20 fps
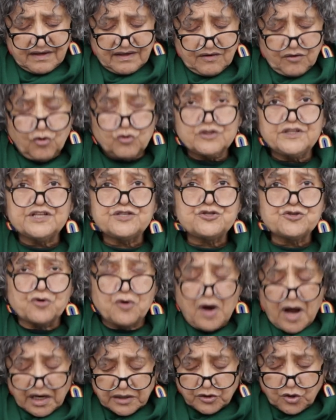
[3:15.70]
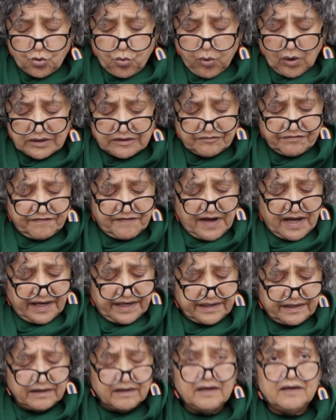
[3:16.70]
or that you're
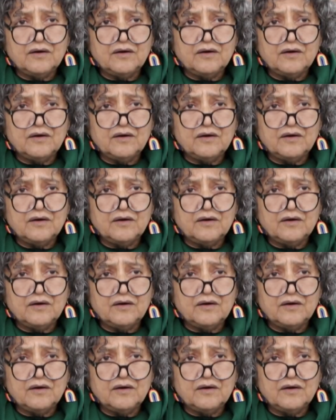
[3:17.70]
unqualified,